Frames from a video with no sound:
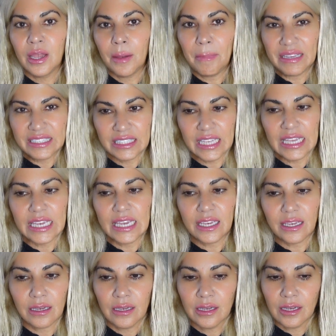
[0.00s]
My psychic
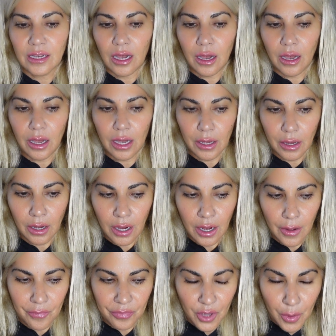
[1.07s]

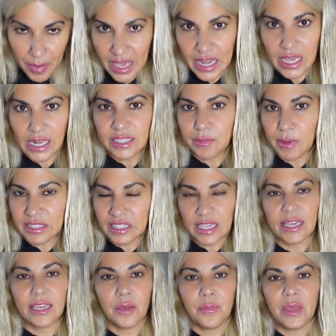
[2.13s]
um, opinions, my
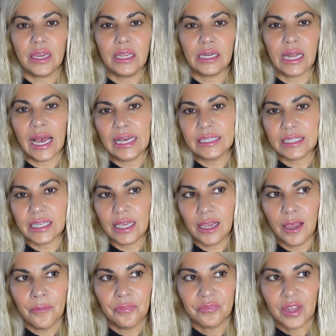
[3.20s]
psychic opinion as
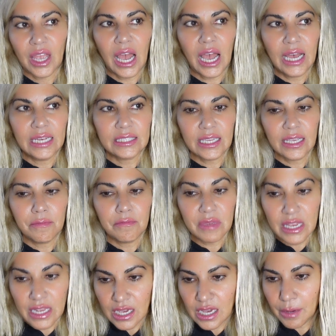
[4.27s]
a as a
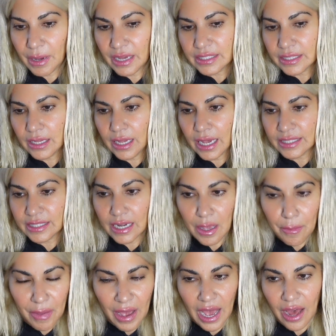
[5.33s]
medium, as a as an
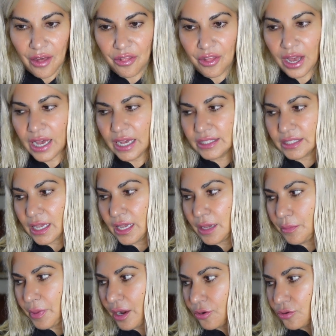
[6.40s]
empath, as a
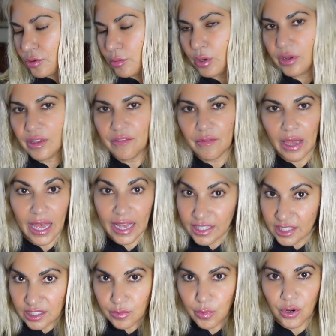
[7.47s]
paranormal
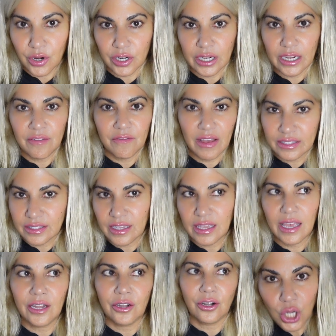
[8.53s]
expert
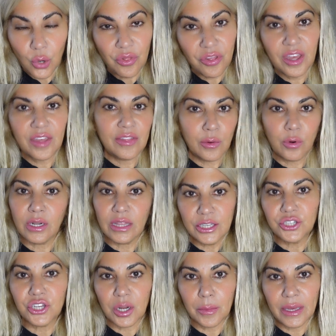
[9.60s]
investigator, don't think they were
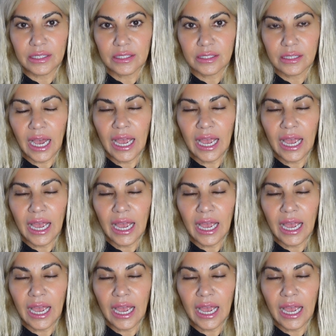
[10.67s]
legitimate.